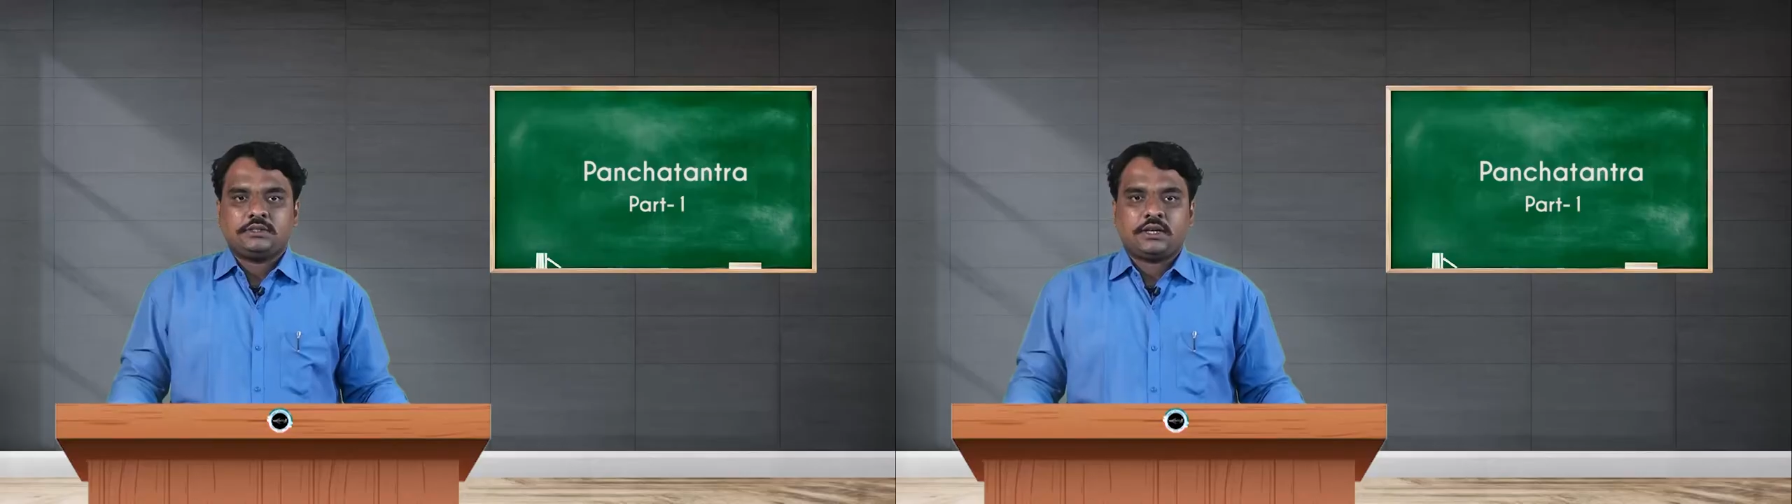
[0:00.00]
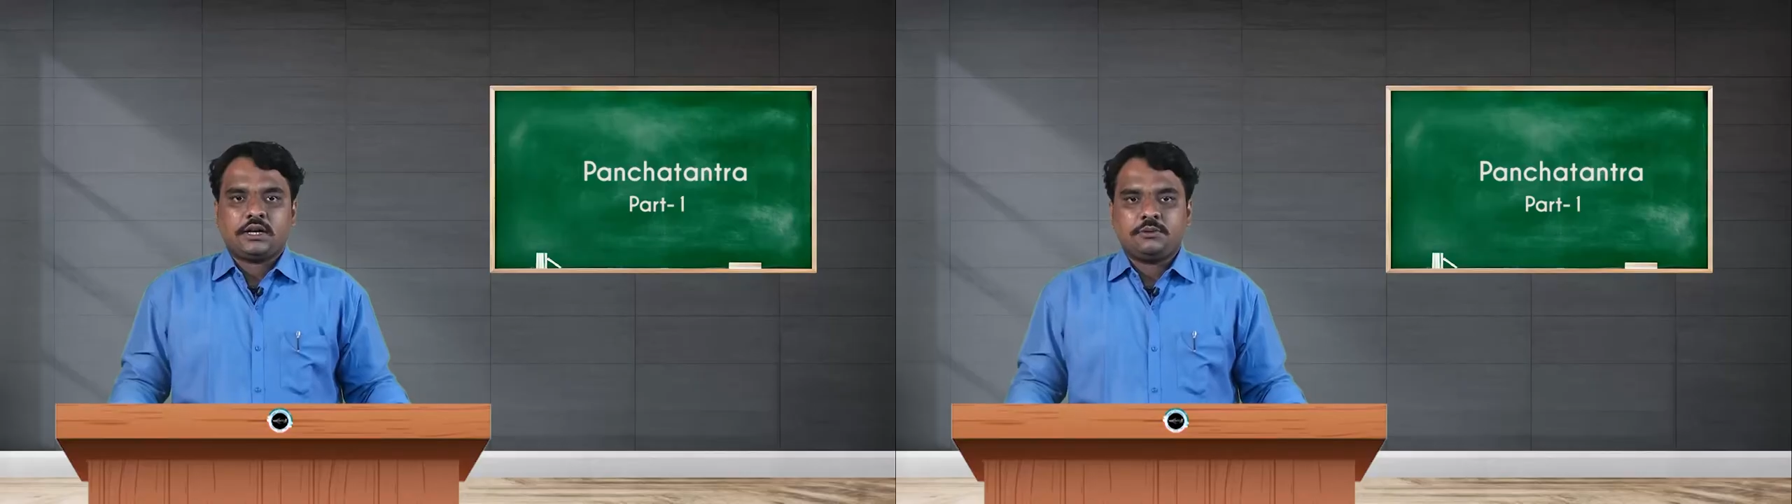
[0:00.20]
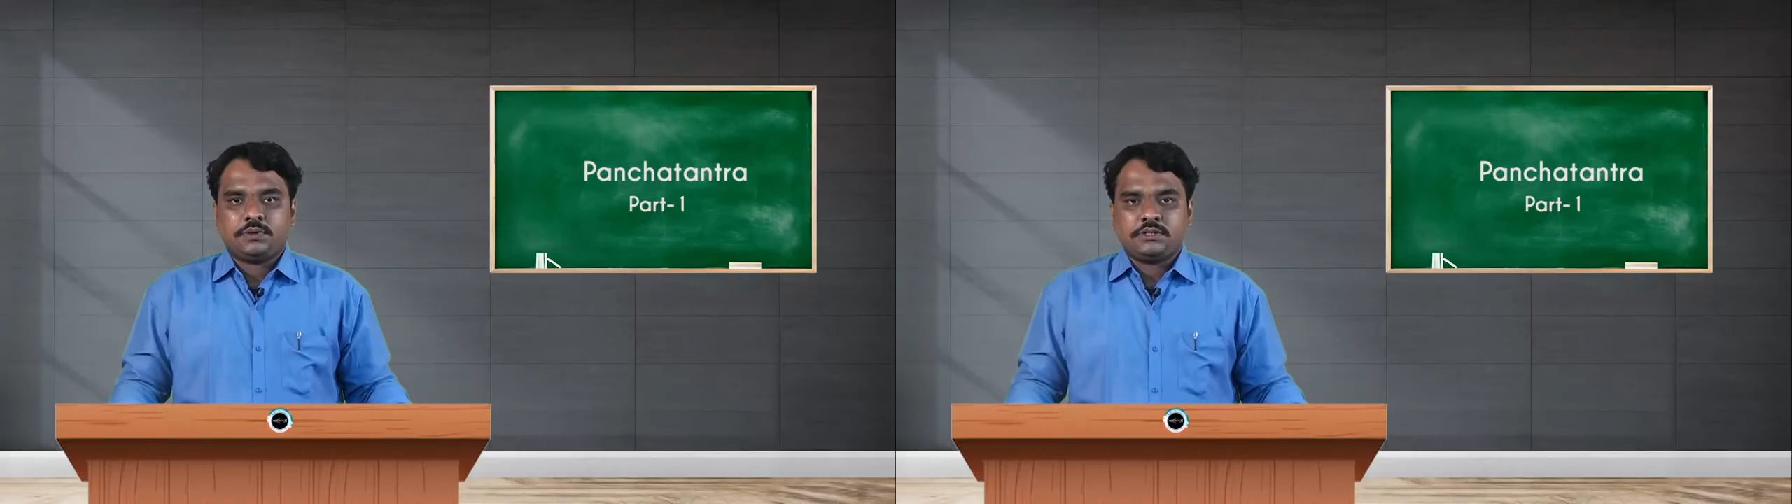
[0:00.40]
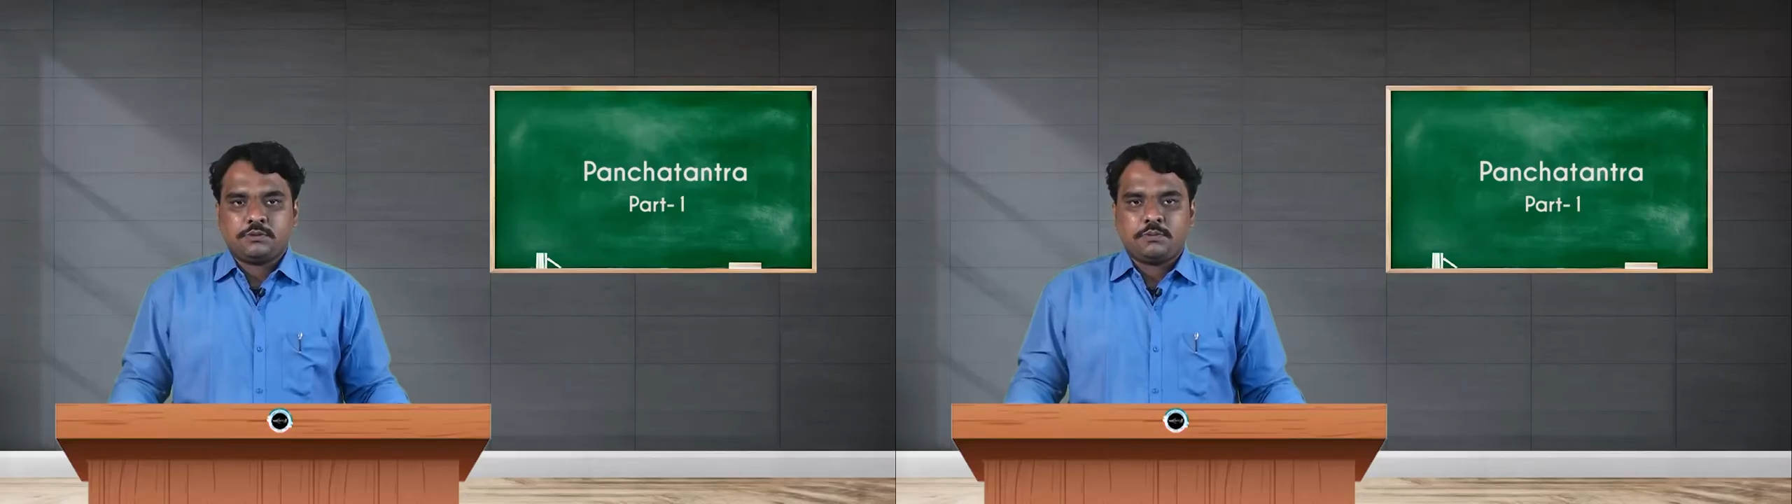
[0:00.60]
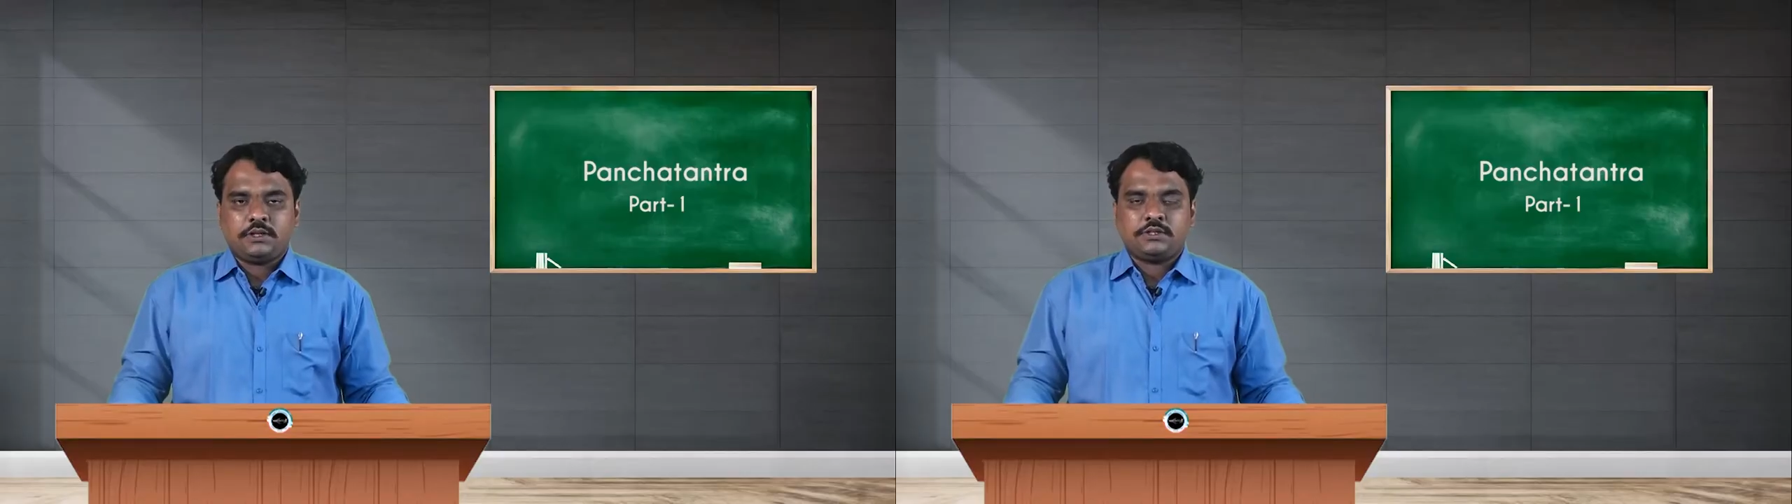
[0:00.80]
second
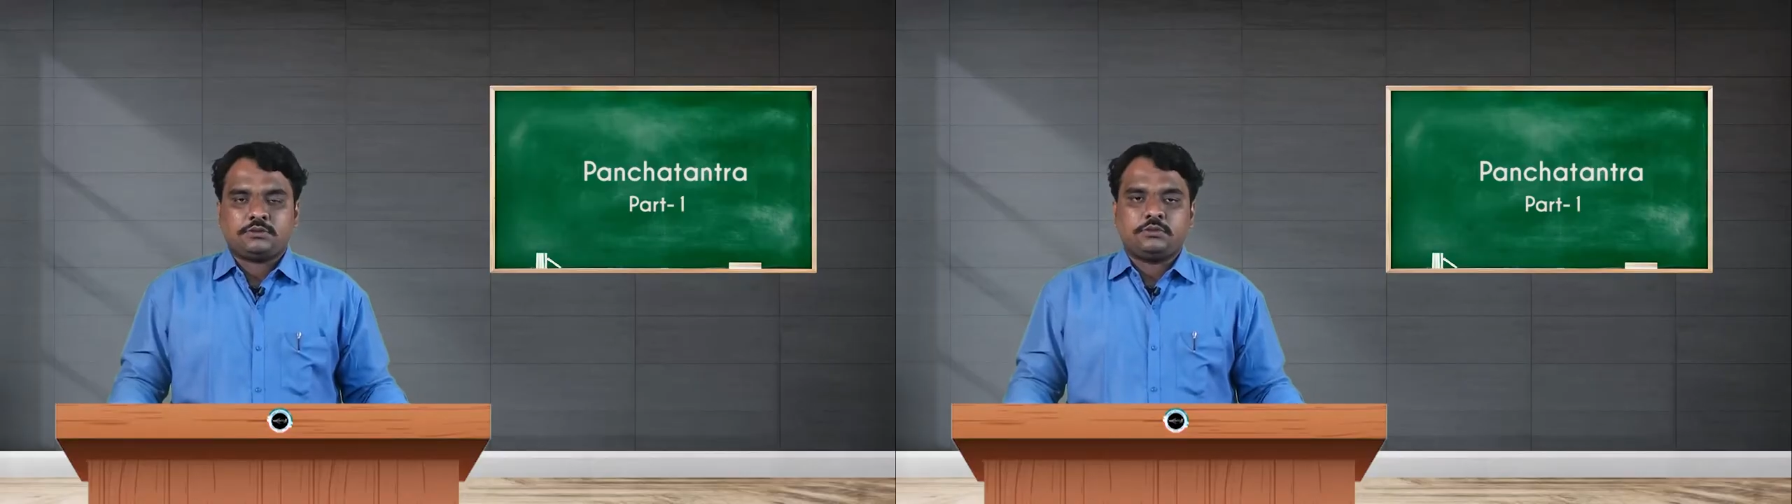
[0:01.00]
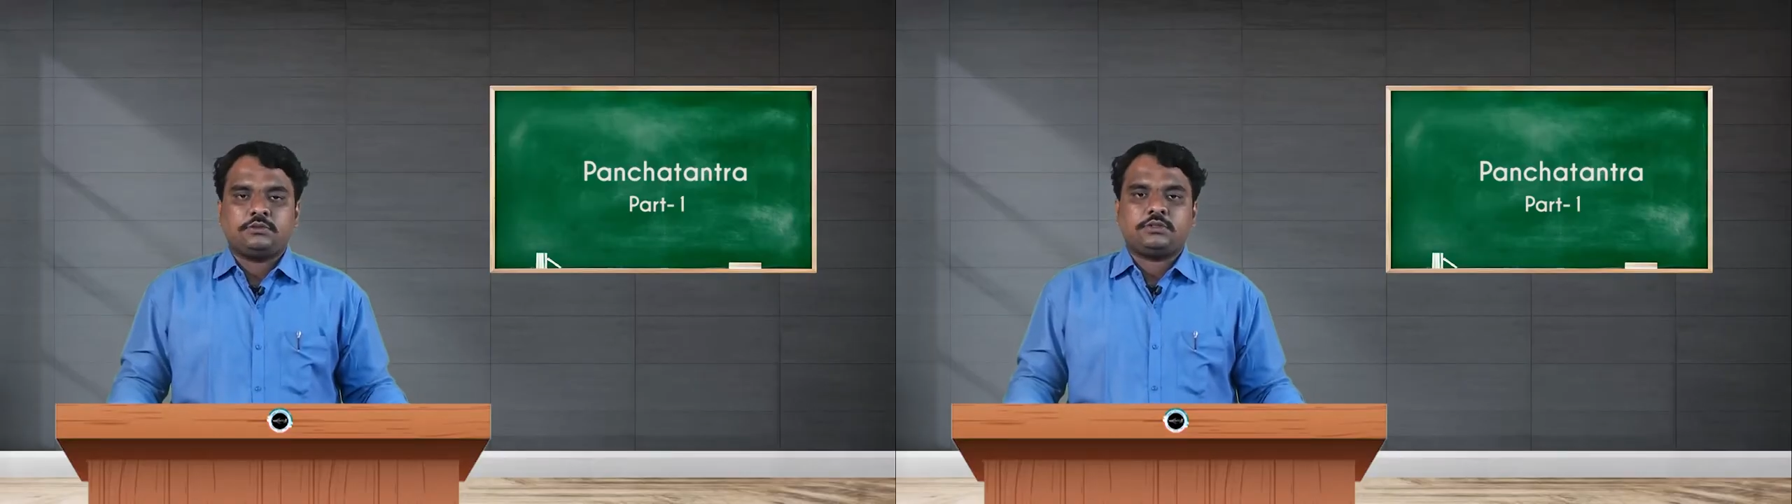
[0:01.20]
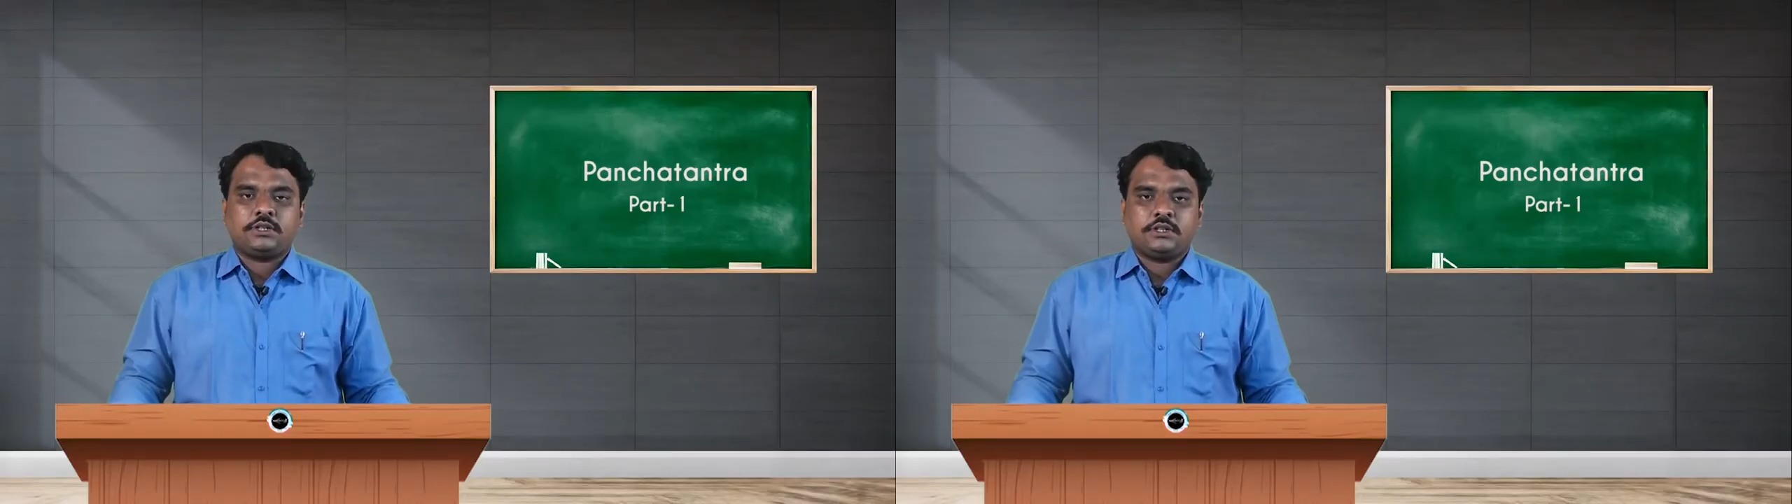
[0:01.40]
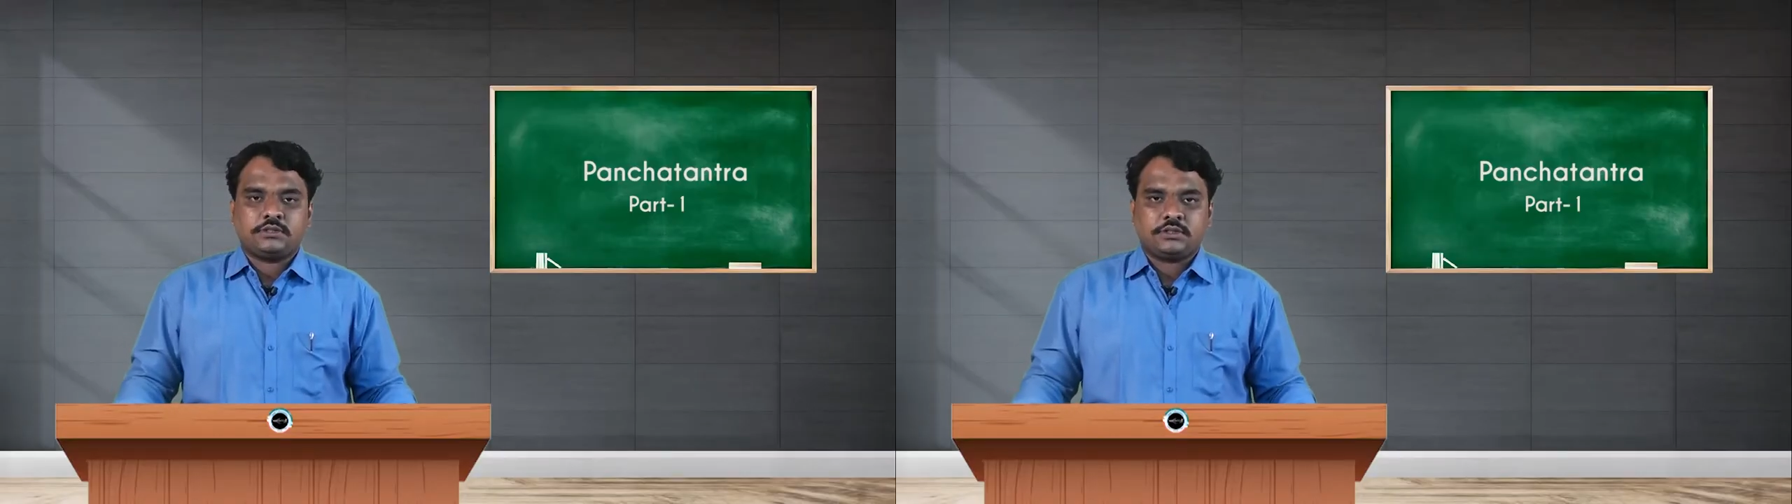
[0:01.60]
principle is 2 to 3